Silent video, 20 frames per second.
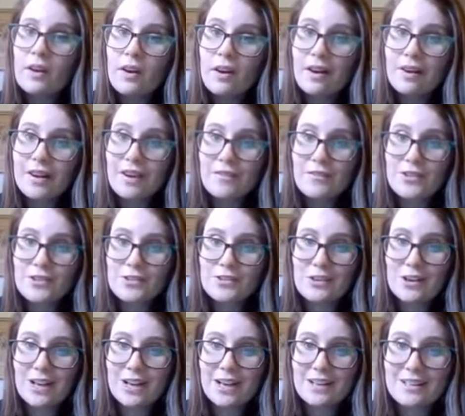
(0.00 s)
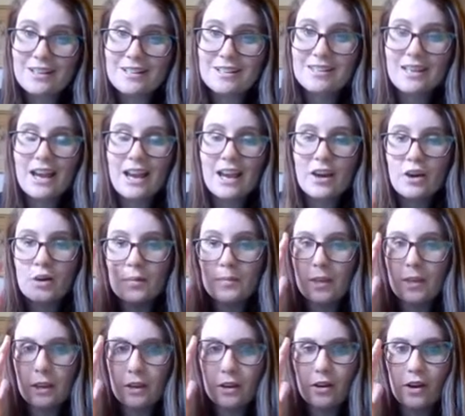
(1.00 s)
All right, first graders, I hope
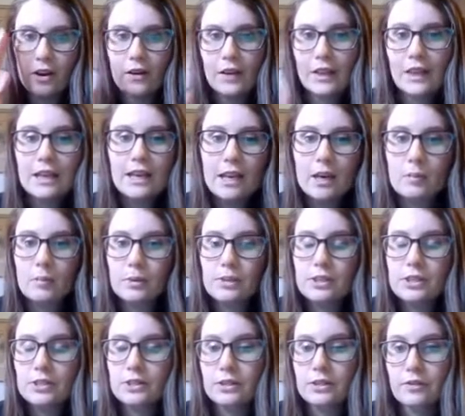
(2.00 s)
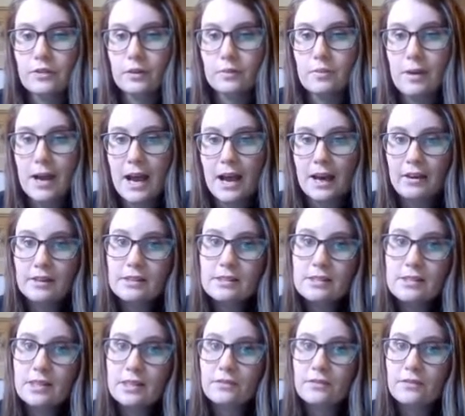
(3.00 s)
that you're really able to look for
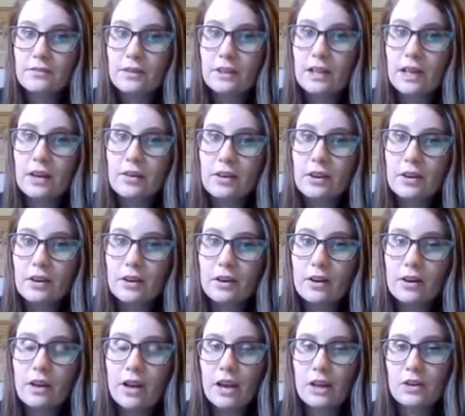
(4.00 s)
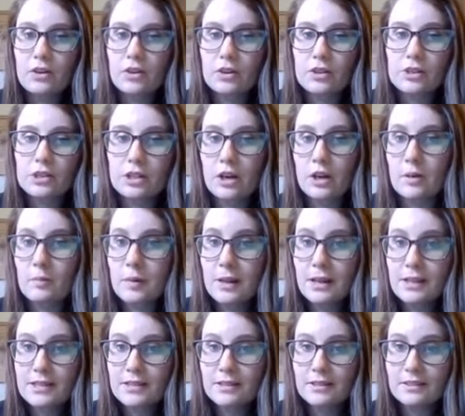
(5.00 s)
patterns and fill out your 100 chart
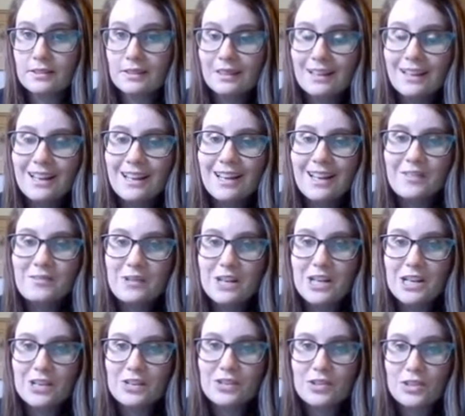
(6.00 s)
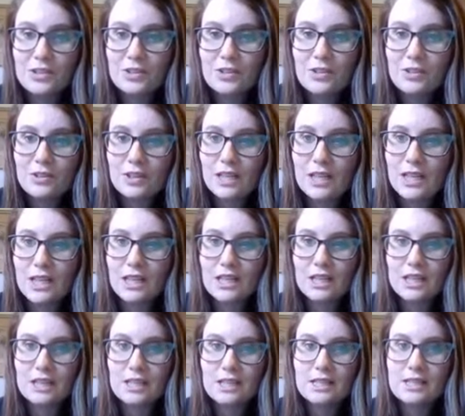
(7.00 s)
puzzle. When you do, you can
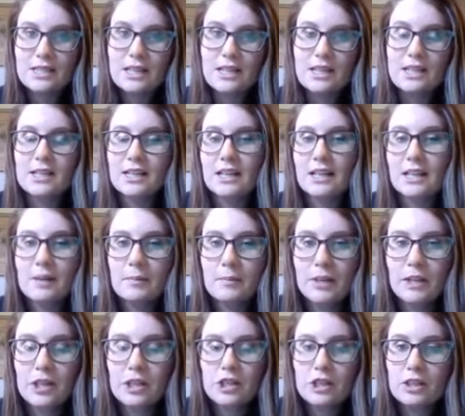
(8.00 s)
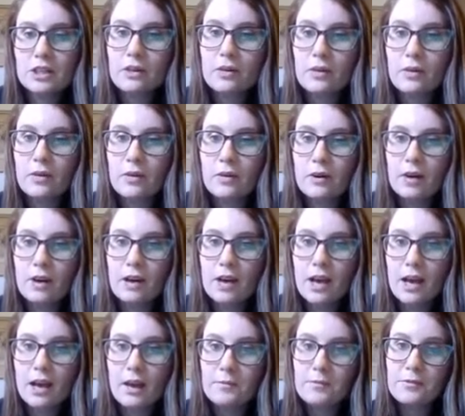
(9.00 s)
either send a picture or
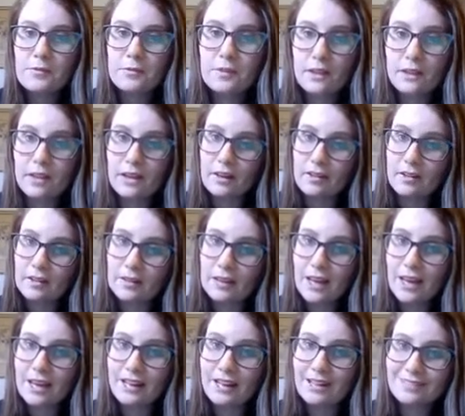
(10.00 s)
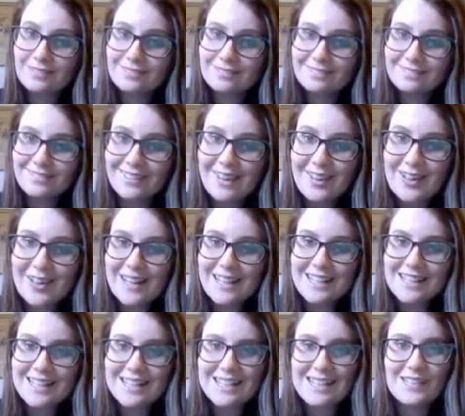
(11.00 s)
fill it out online. All right,
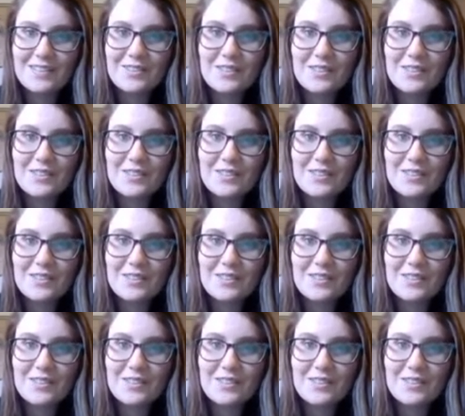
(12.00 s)
see you